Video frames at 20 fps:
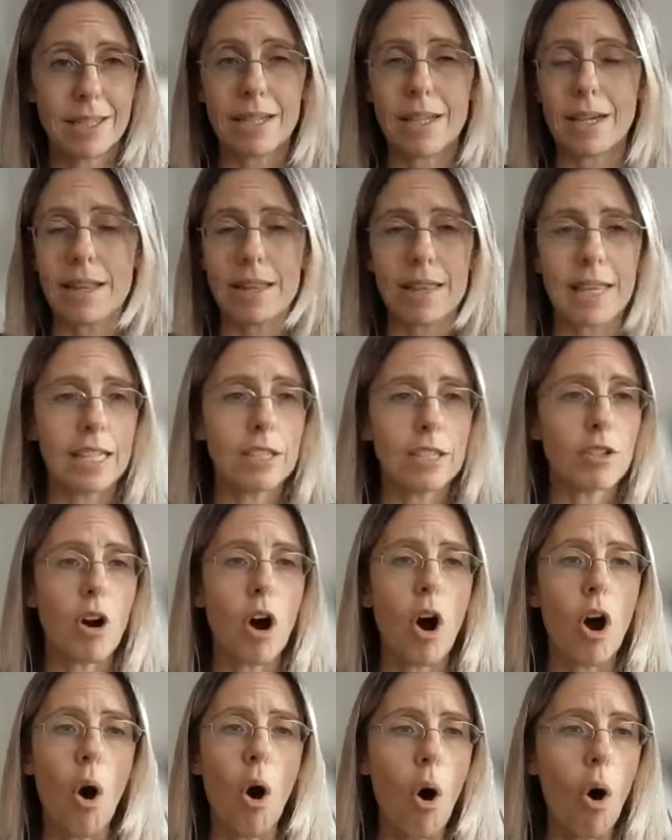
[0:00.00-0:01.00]
that you
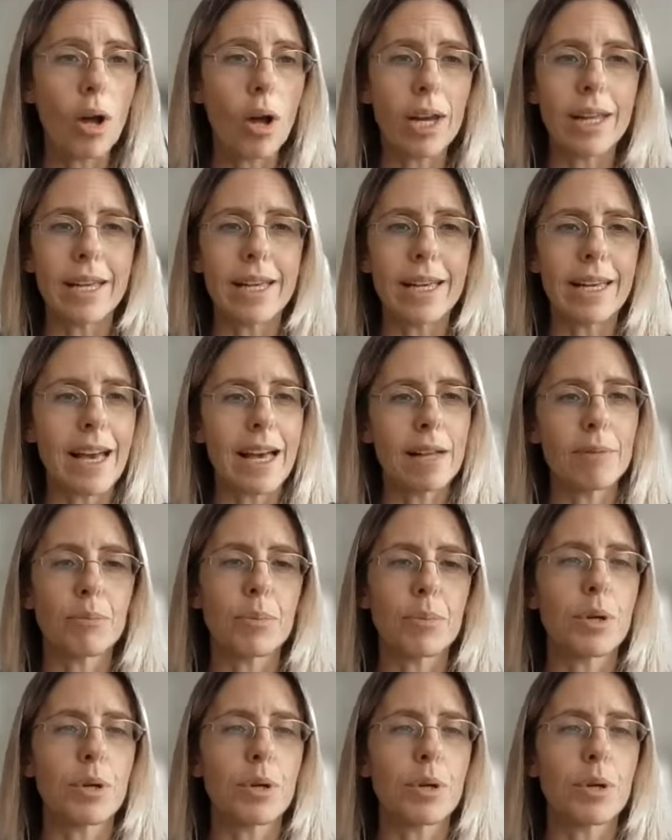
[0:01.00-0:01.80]
are wholly and